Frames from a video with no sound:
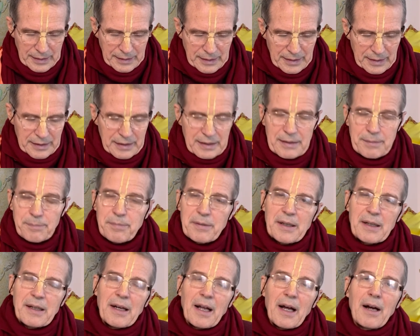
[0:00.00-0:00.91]
This
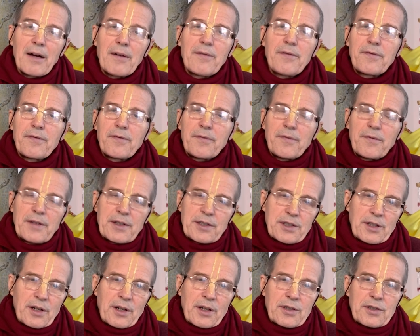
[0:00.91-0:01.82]
love,
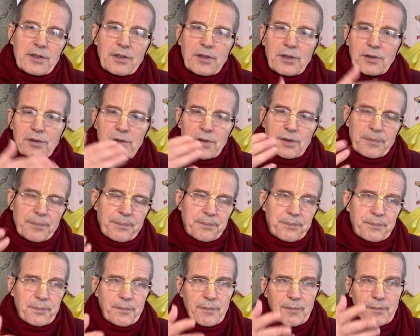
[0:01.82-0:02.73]
which also
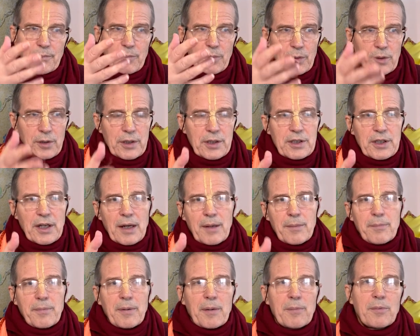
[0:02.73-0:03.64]

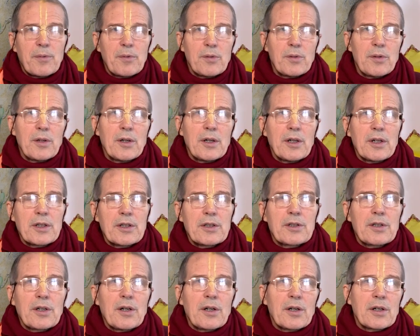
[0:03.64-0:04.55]
Burijan Prabhu
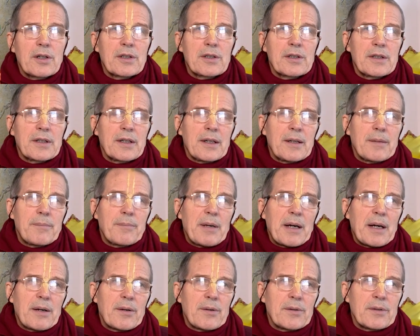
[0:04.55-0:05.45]
talked
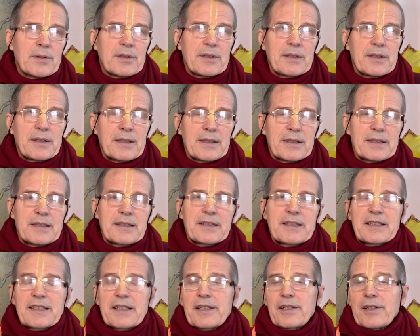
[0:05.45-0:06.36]
about,
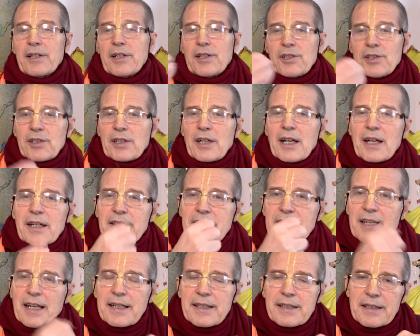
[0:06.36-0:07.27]
this
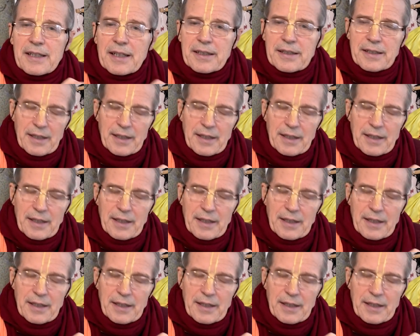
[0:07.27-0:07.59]
Krishna-centered